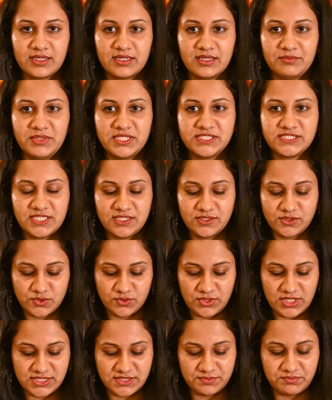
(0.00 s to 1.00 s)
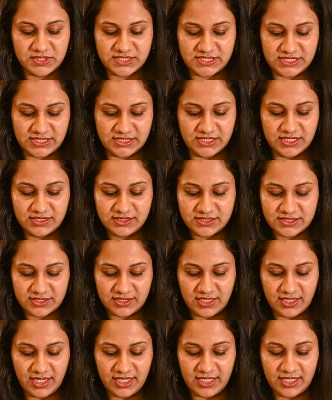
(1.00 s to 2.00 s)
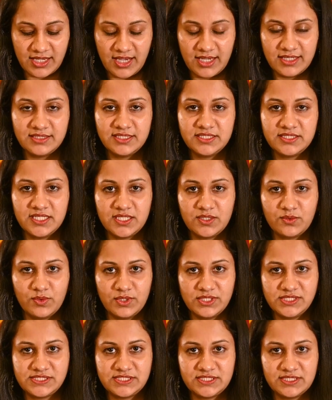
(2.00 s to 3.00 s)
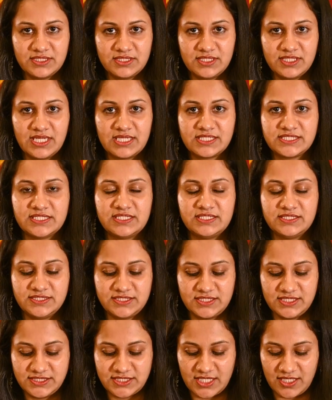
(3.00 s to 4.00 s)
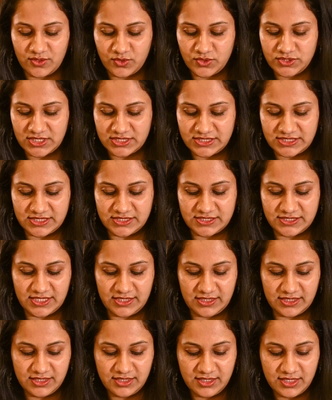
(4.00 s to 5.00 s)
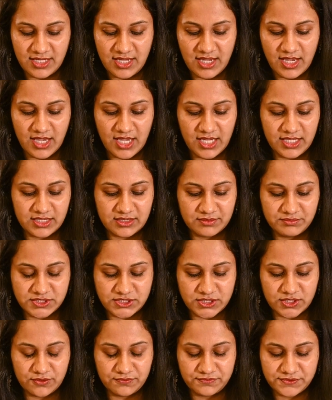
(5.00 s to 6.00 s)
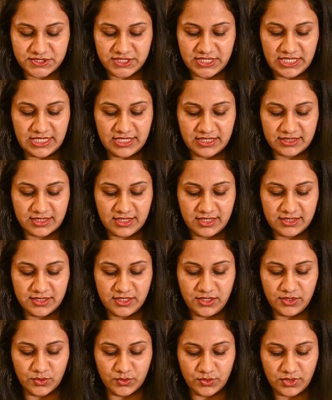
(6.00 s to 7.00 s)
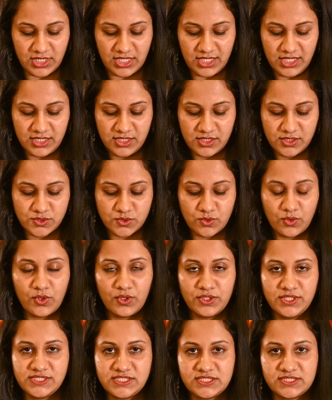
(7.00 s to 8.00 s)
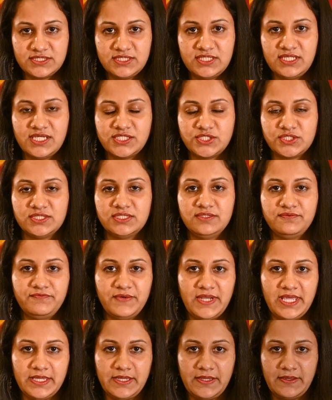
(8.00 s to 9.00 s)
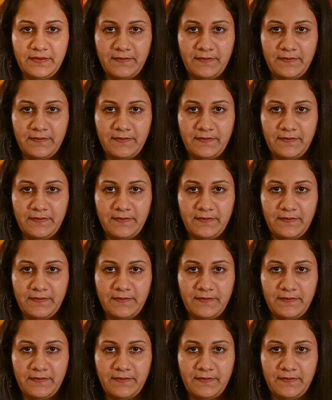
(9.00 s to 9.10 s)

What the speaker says: Commencing today's proceedings, I kindly request Her Excellency Saroja Sirisena, High Commissioner of Sri Lanka in the UK, to hoist the national flag.